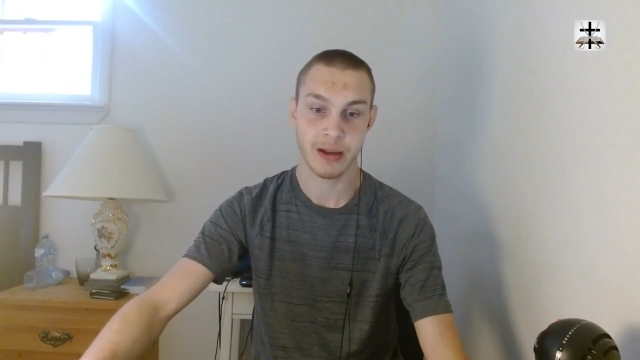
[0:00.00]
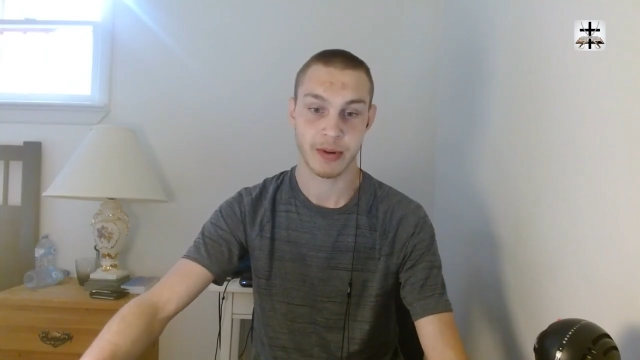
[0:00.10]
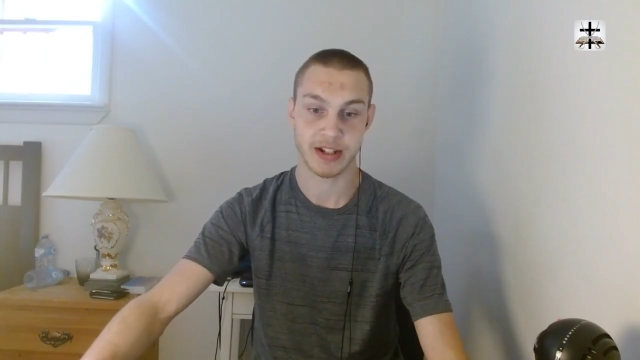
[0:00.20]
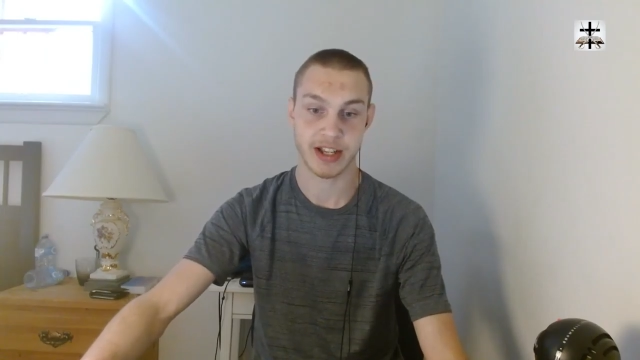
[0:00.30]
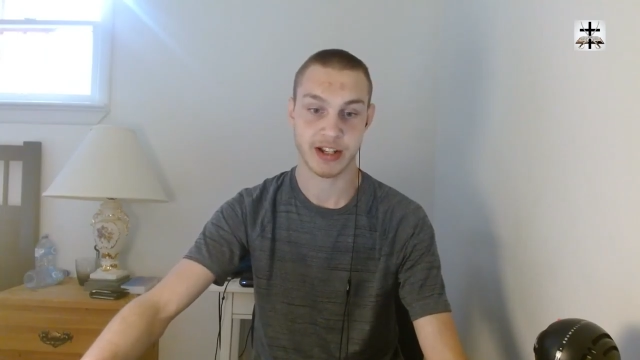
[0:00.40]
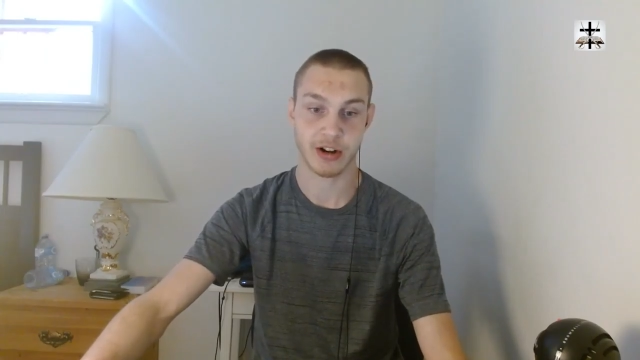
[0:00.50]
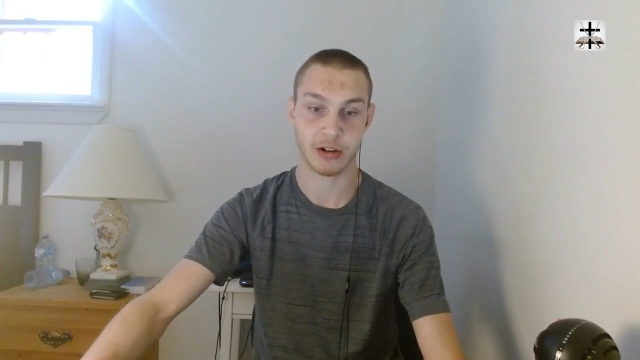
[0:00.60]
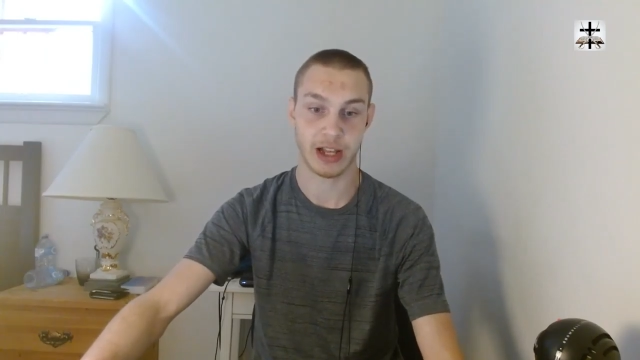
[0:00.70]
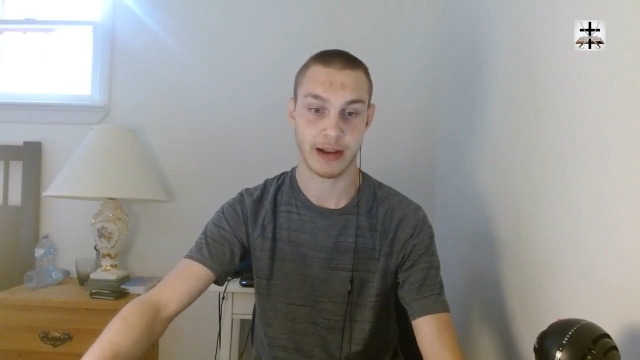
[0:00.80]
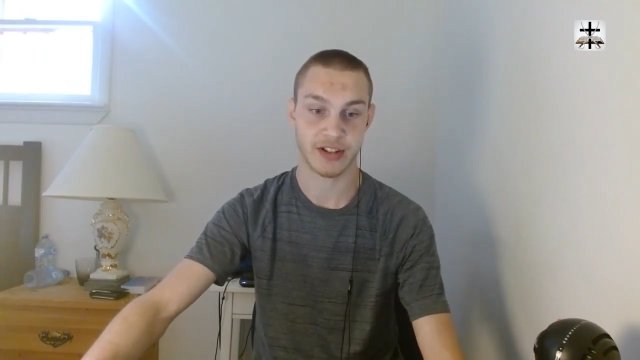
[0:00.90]
But it says here
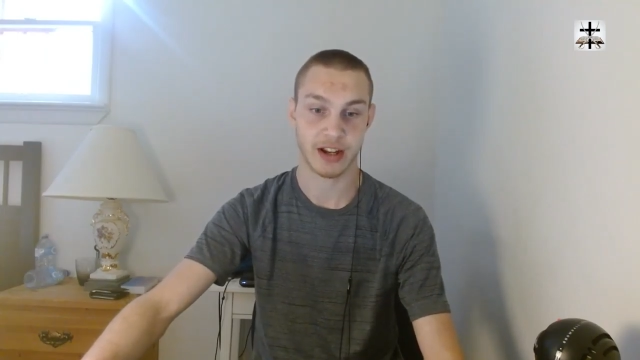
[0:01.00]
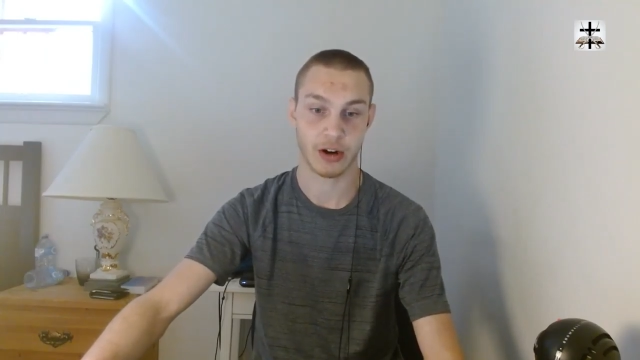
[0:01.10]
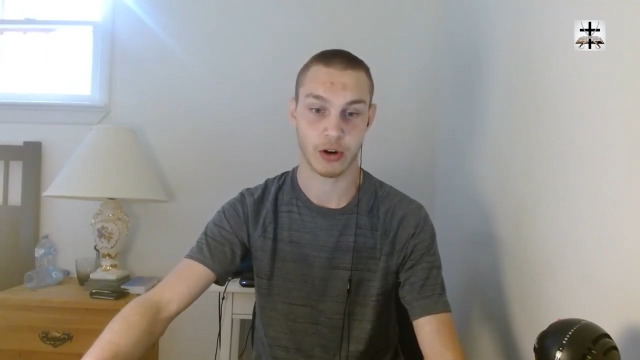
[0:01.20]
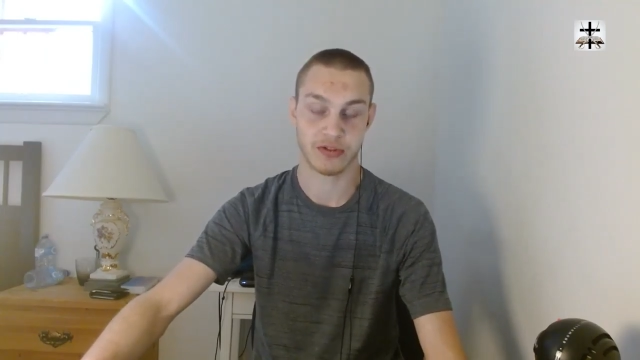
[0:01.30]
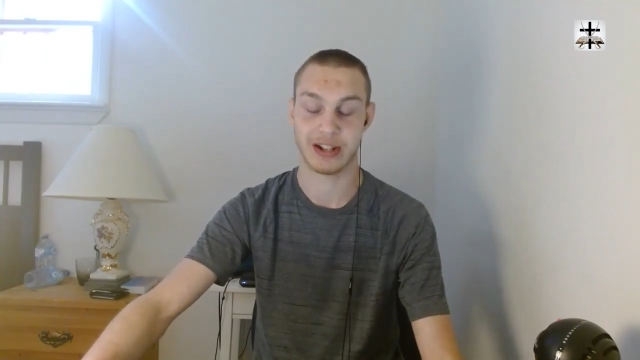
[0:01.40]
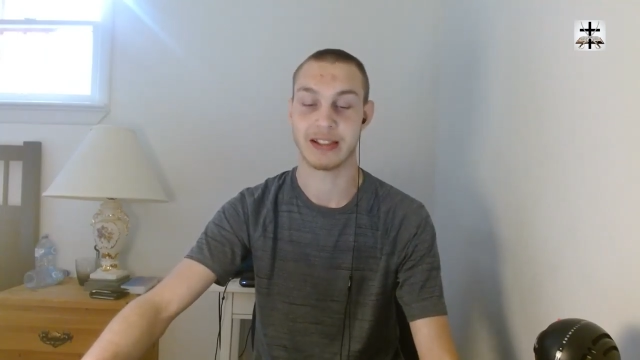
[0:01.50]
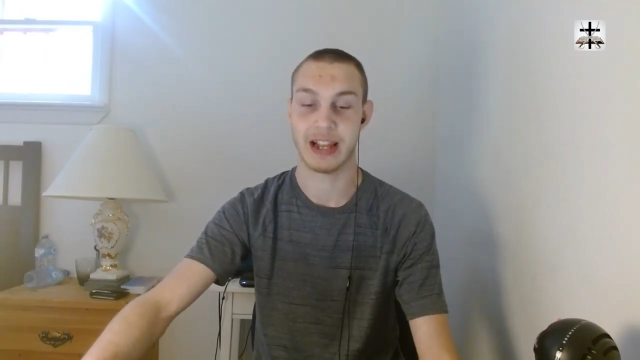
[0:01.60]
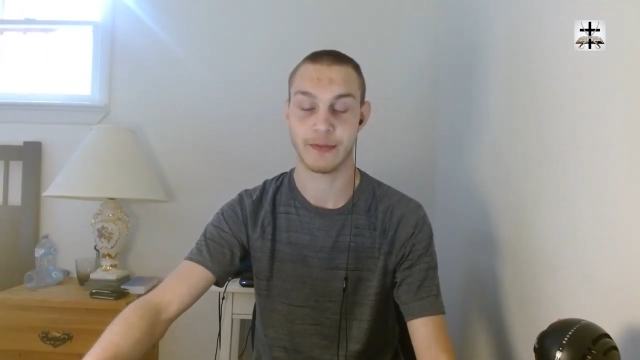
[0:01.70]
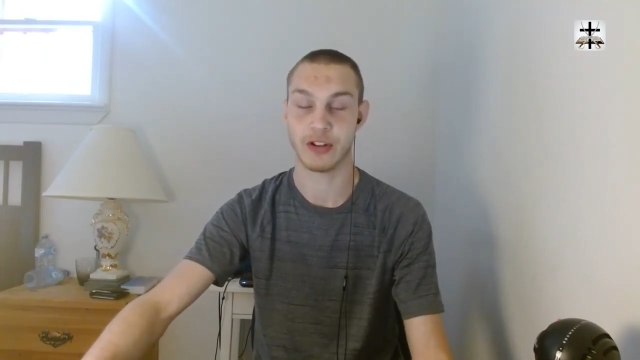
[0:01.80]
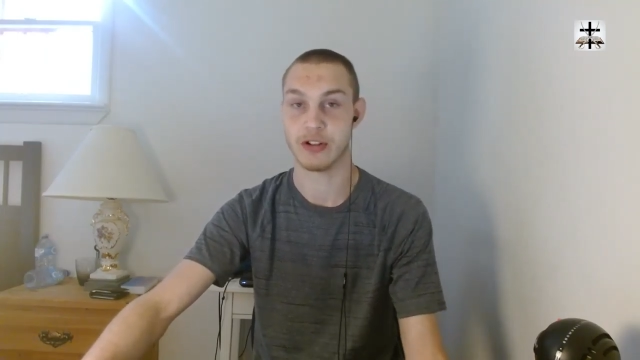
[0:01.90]
on LifeSite, or sorry,
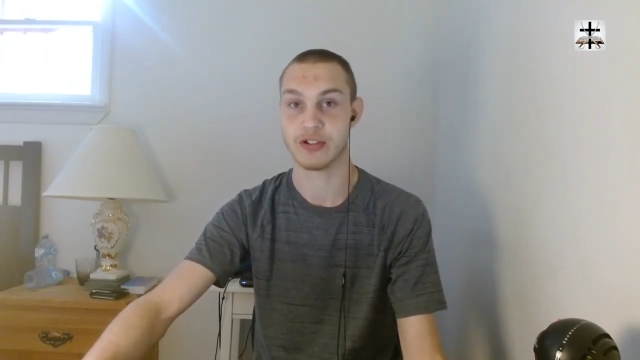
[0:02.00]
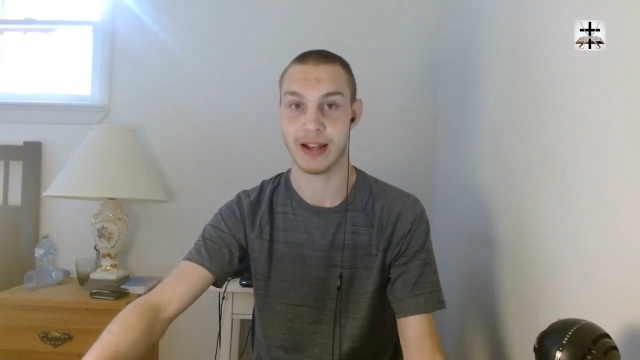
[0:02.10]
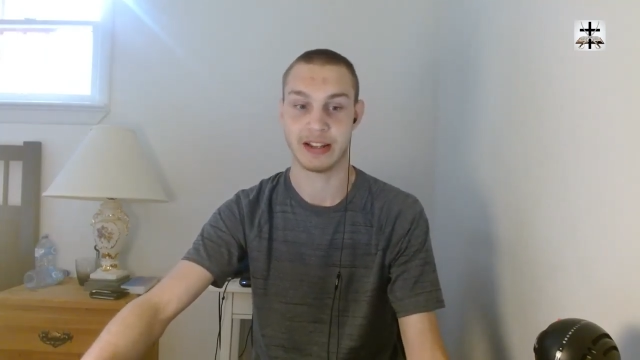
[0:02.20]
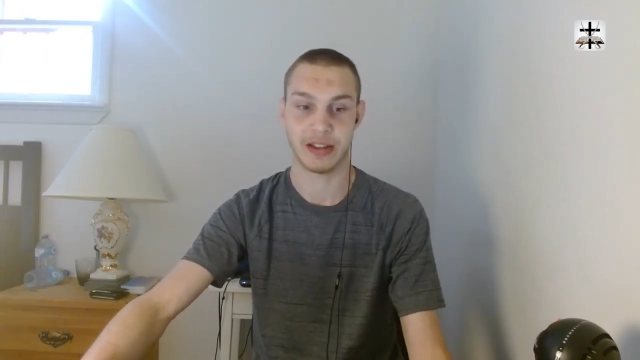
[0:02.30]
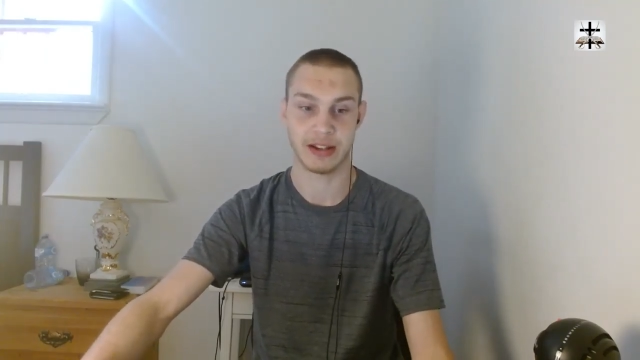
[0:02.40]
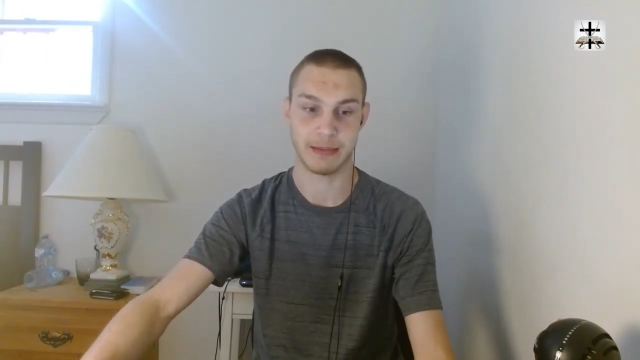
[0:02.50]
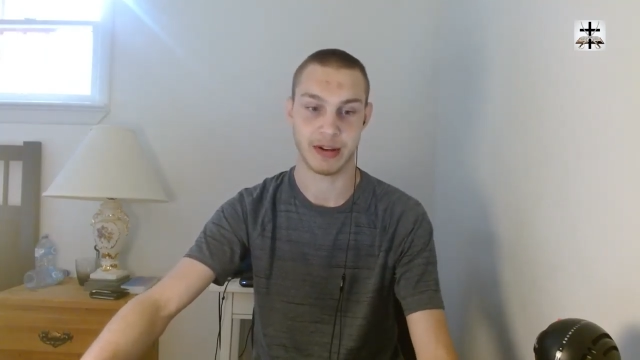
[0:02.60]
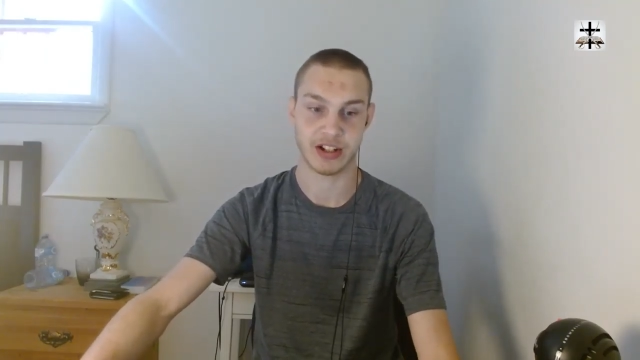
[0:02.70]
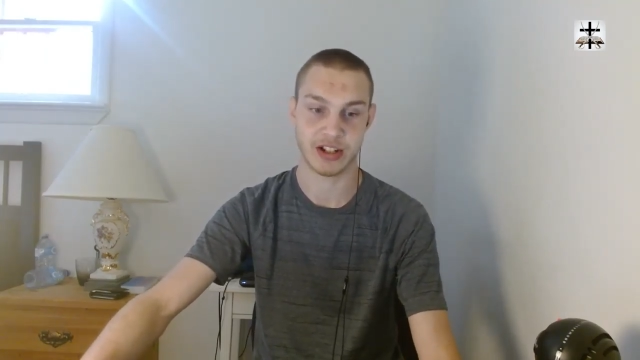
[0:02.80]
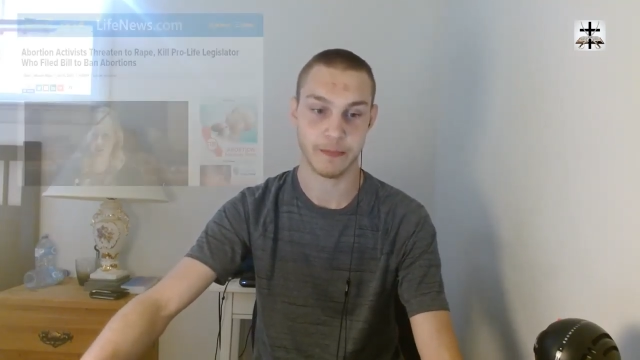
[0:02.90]
Life News, I get the name
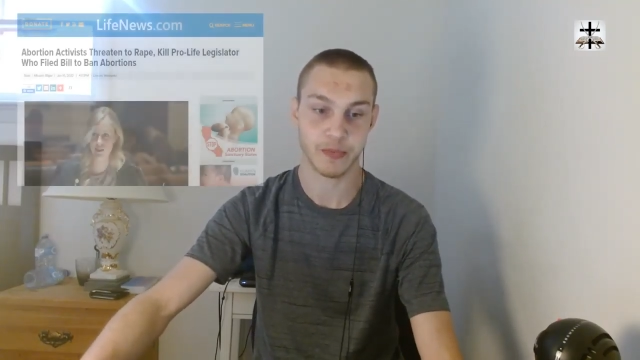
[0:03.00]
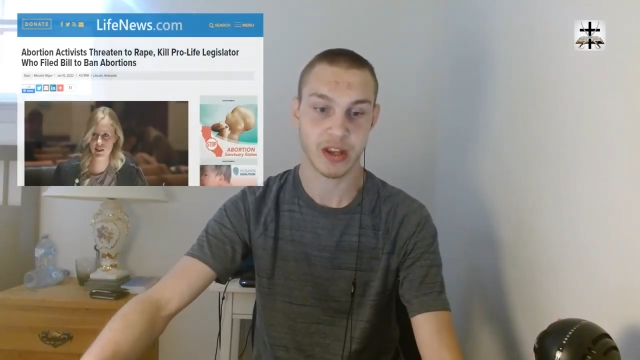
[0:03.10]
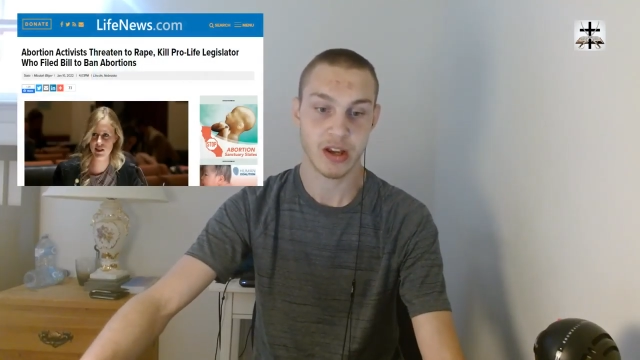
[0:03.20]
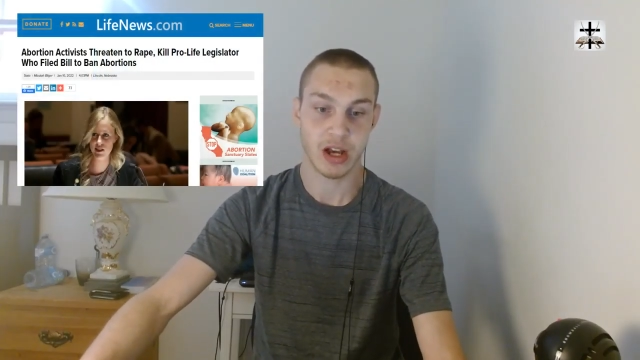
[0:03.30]
mixed up.